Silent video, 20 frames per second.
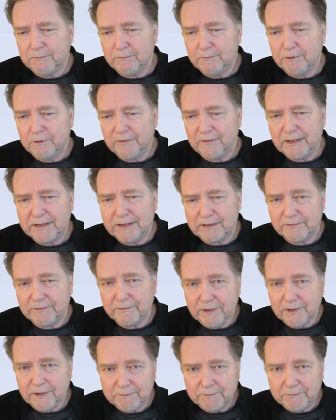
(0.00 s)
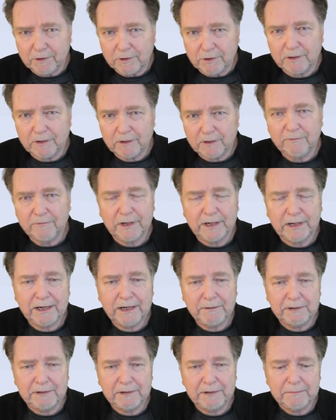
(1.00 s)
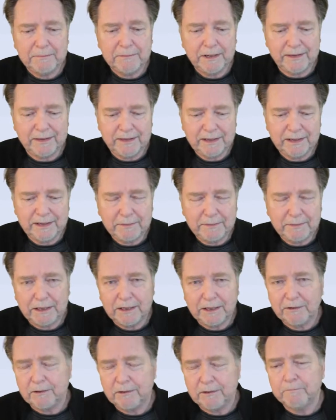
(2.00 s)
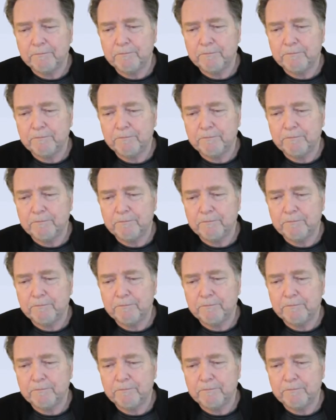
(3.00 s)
provides a framework for how we might think about